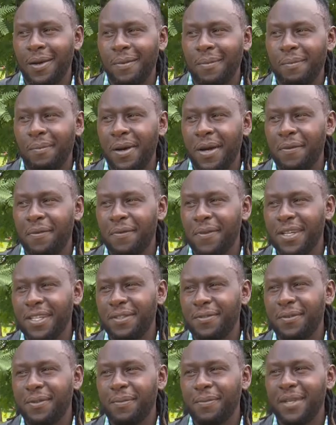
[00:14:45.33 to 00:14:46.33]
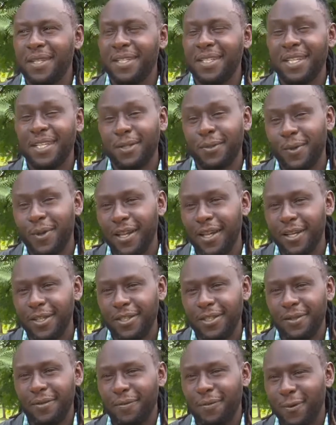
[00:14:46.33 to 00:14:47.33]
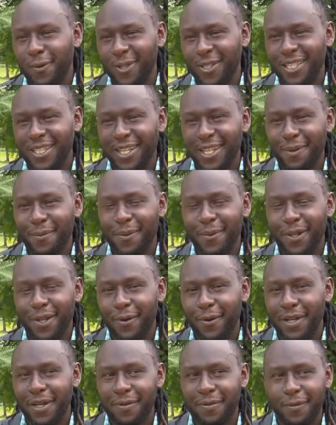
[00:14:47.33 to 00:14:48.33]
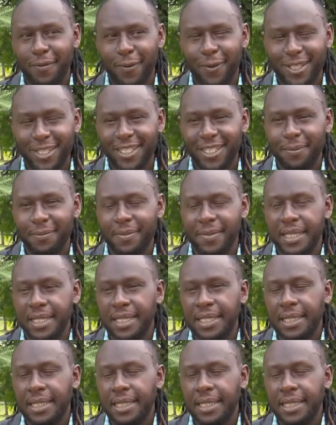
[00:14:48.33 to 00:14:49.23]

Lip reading: My friends from the States, whether I was influencing them or they were influencing me,